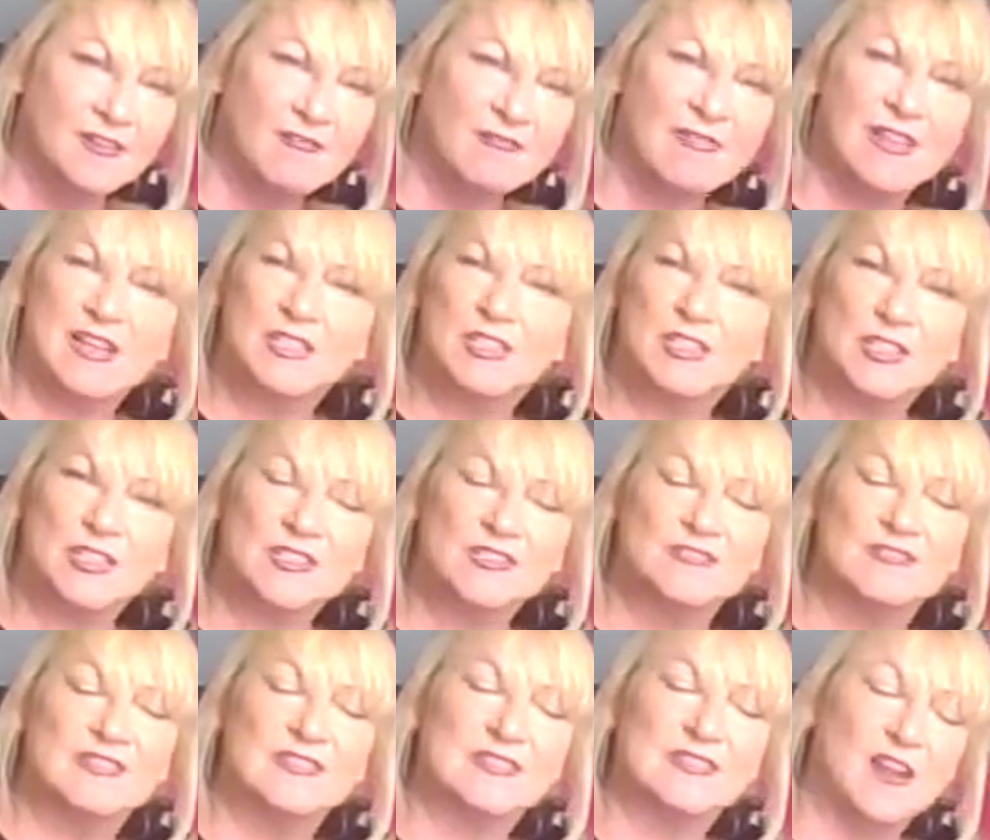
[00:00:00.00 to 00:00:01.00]
that
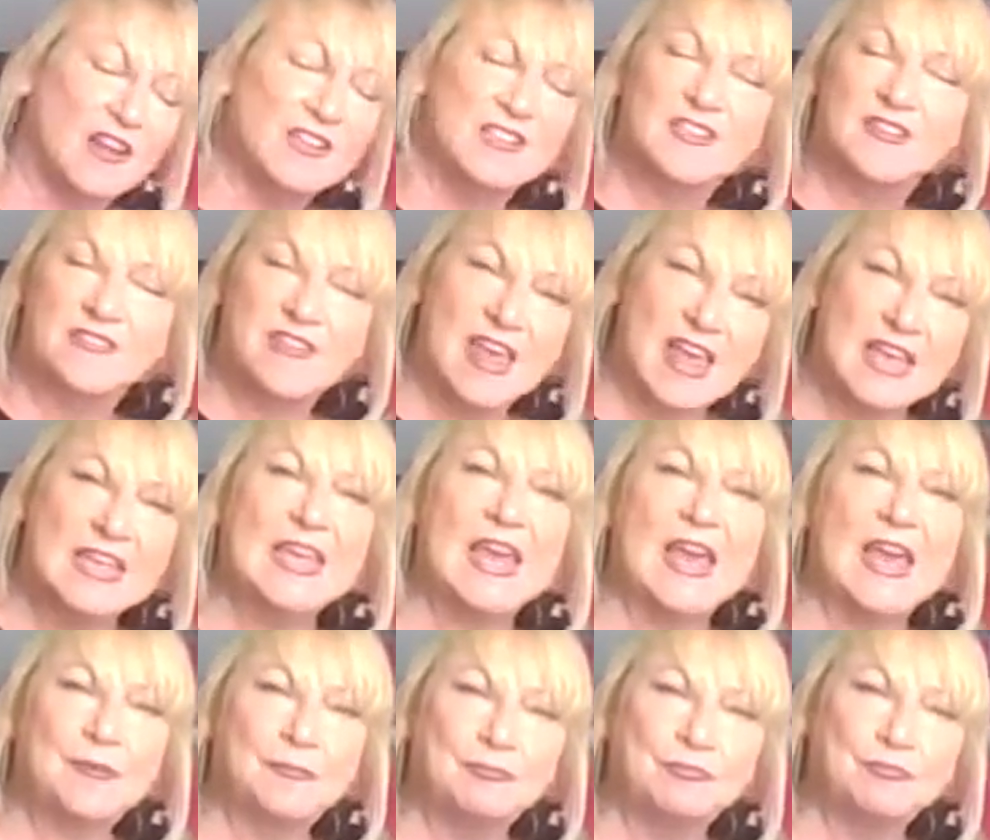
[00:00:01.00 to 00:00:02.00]
isn't there
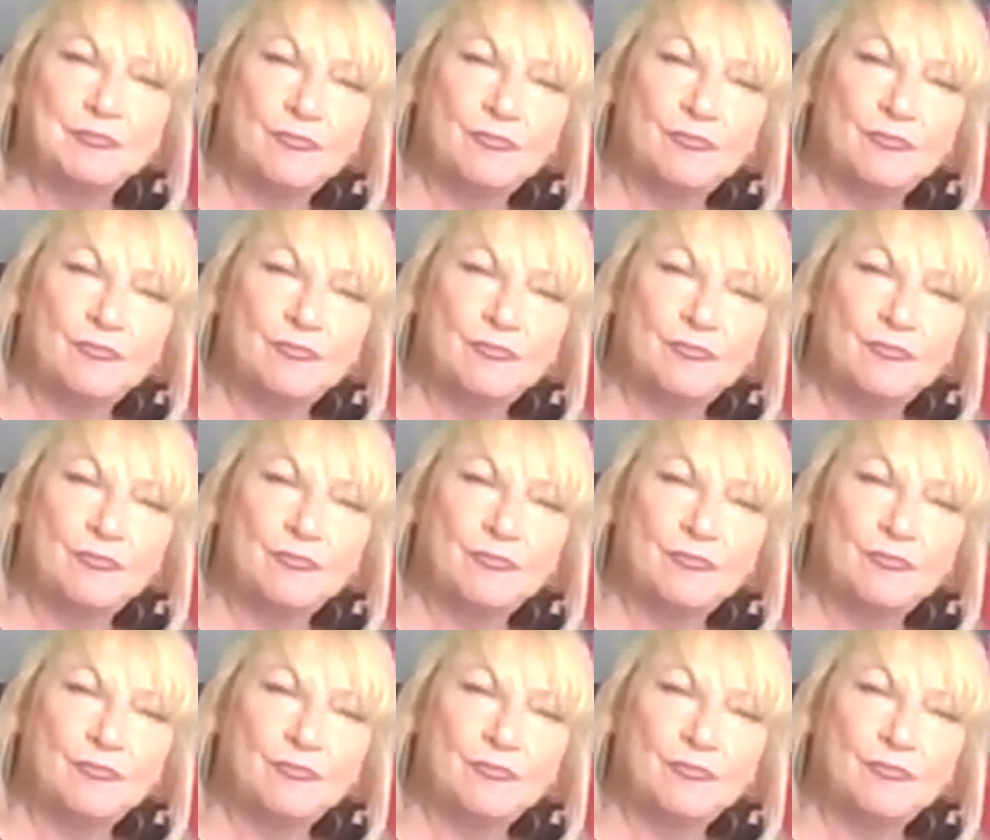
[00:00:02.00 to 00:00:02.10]
yet,